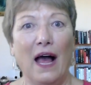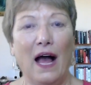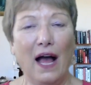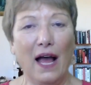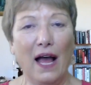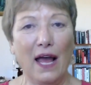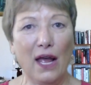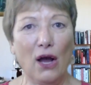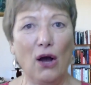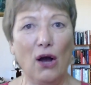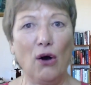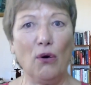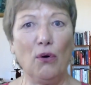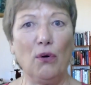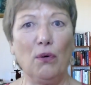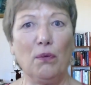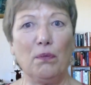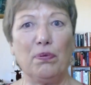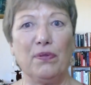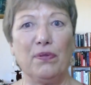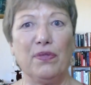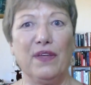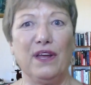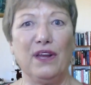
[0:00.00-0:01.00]
I
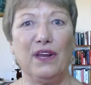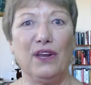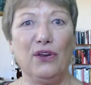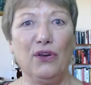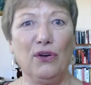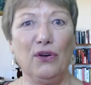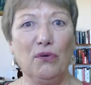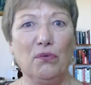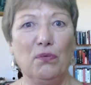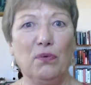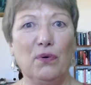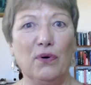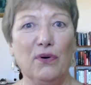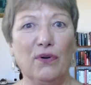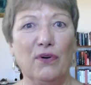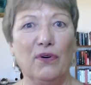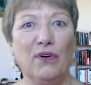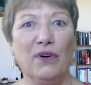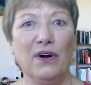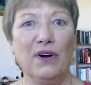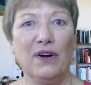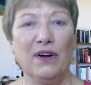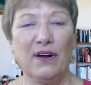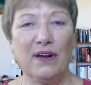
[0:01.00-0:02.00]
hope that you
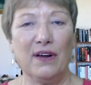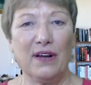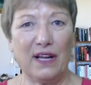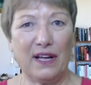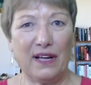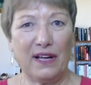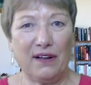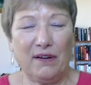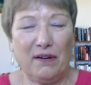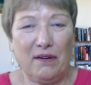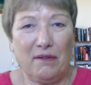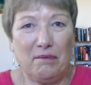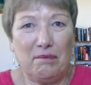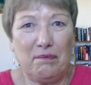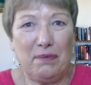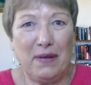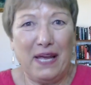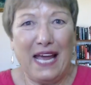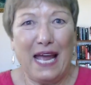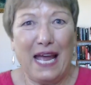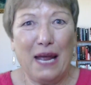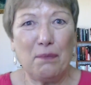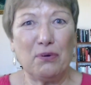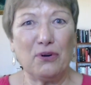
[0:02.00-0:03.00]
will
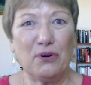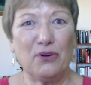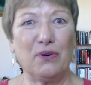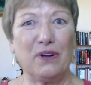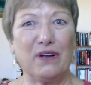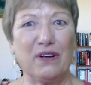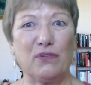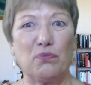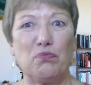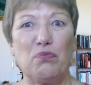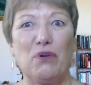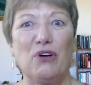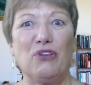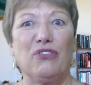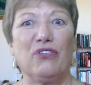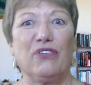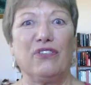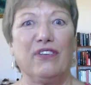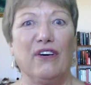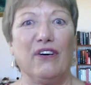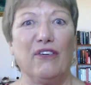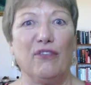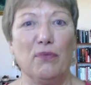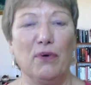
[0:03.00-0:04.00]
be able to express
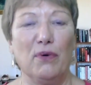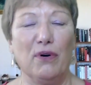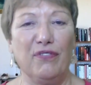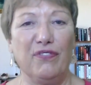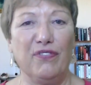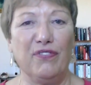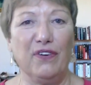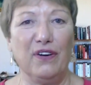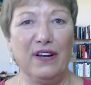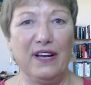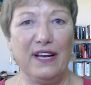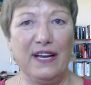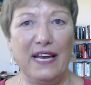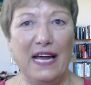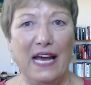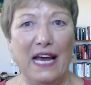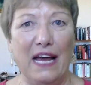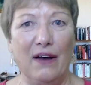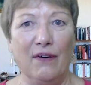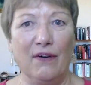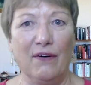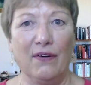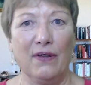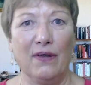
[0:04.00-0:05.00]
yourself more fully
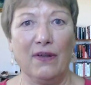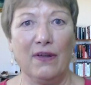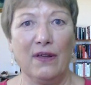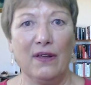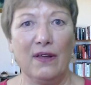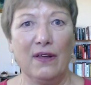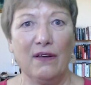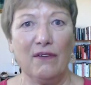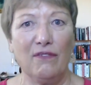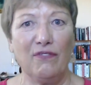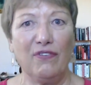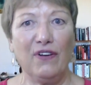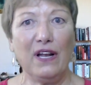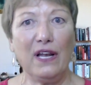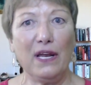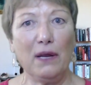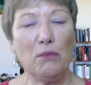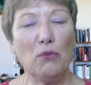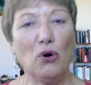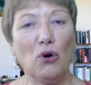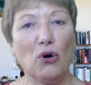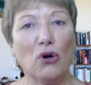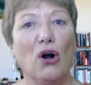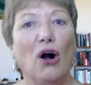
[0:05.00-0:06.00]
now,
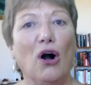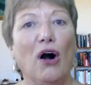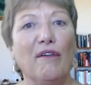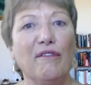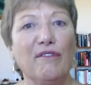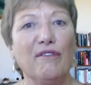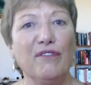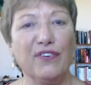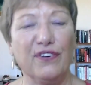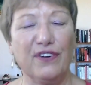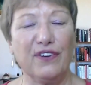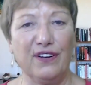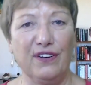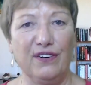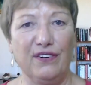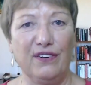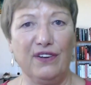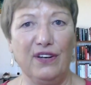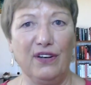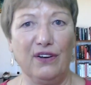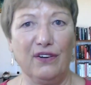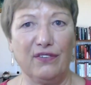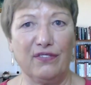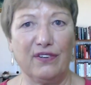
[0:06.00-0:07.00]
feeling more confident
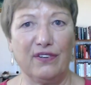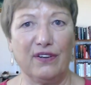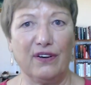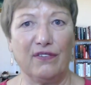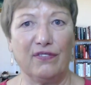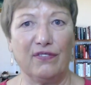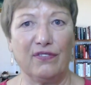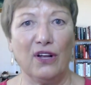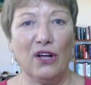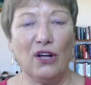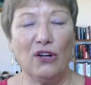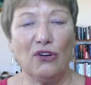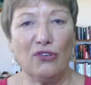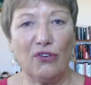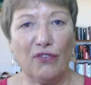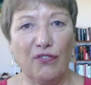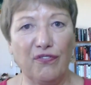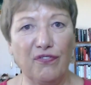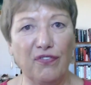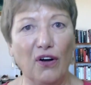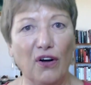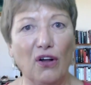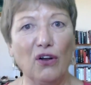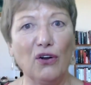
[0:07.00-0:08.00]
in yourself to
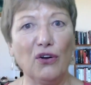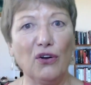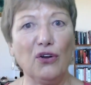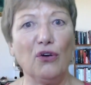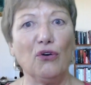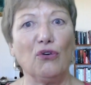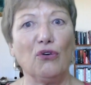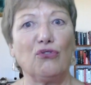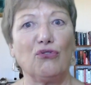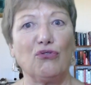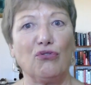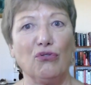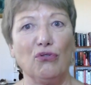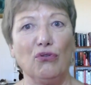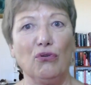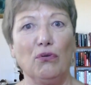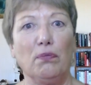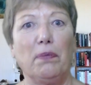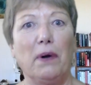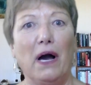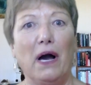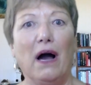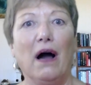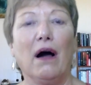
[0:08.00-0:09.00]
follow your
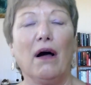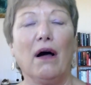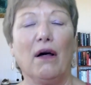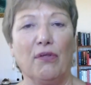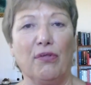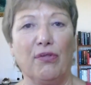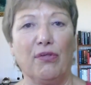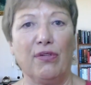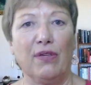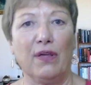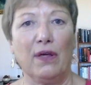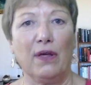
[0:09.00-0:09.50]
true path.